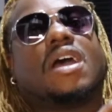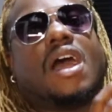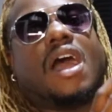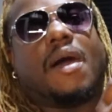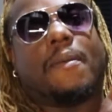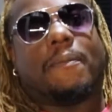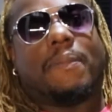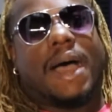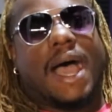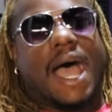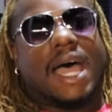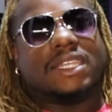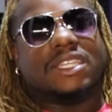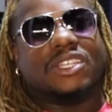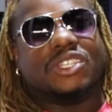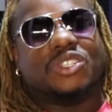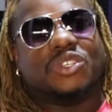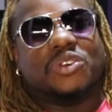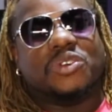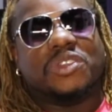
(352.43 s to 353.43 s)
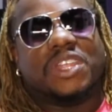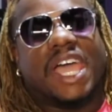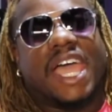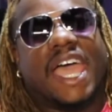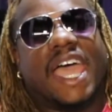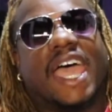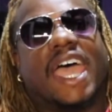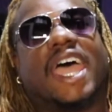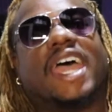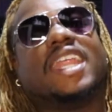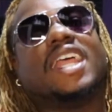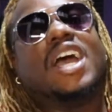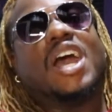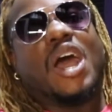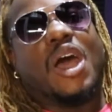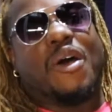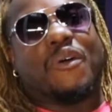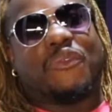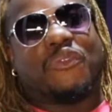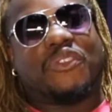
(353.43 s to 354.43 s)
I'm about to do that.
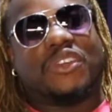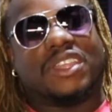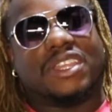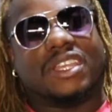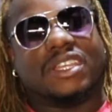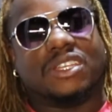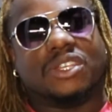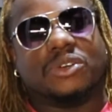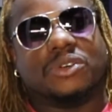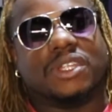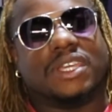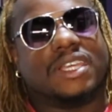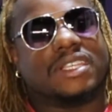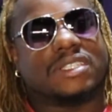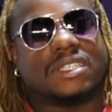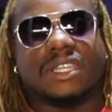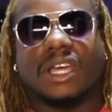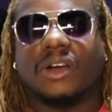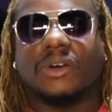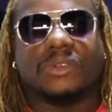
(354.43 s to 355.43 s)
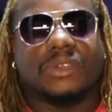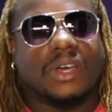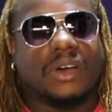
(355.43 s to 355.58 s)
I'm finna do this. No.